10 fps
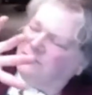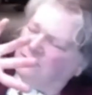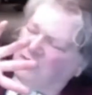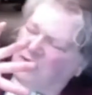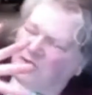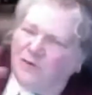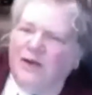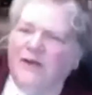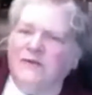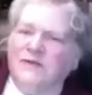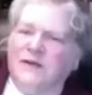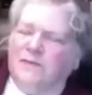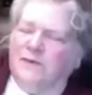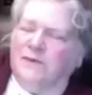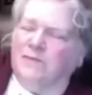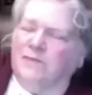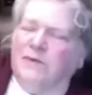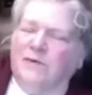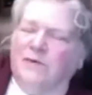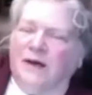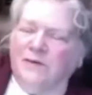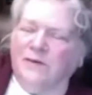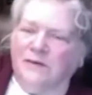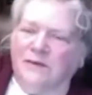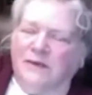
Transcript: screens had been blown out. That